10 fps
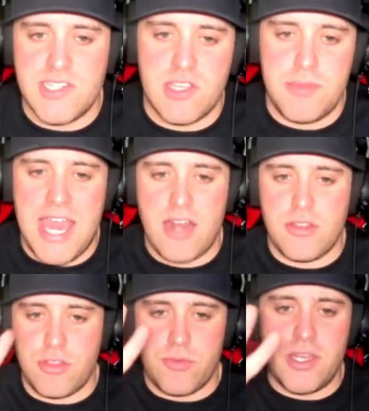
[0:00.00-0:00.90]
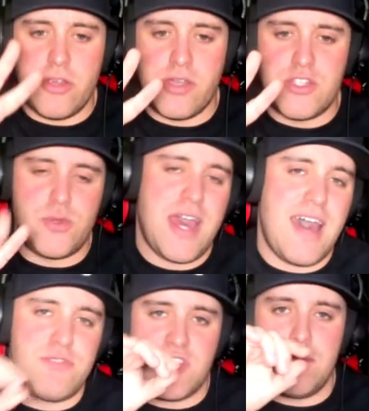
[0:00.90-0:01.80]
It's gonna be out of the 3 greens you
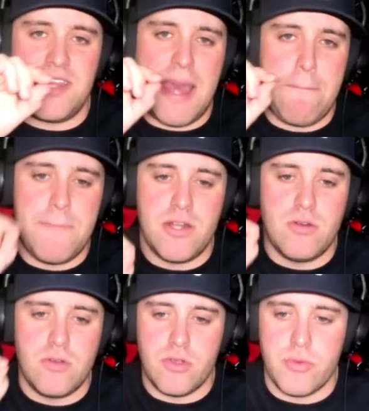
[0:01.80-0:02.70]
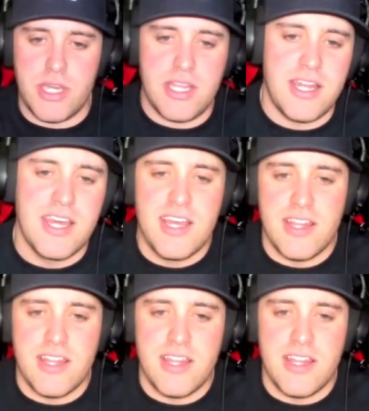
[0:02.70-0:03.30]
have, it's gonna be that middle green.